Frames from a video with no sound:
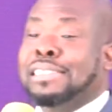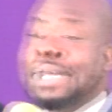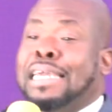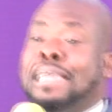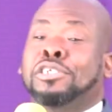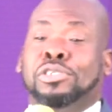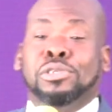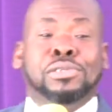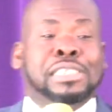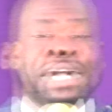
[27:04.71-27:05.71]
and
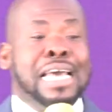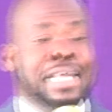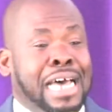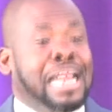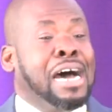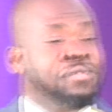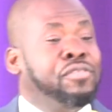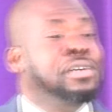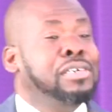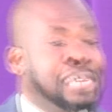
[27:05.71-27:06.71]
issues that have
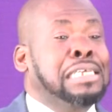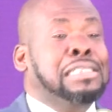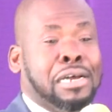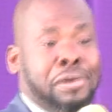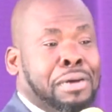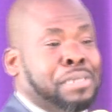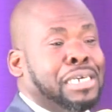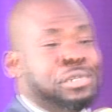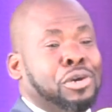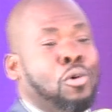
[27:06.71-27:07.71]

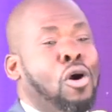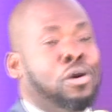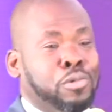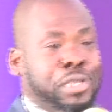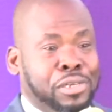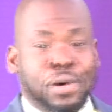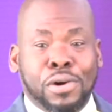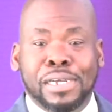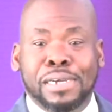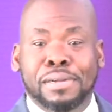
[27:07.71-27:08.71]
interrupted your walk with God.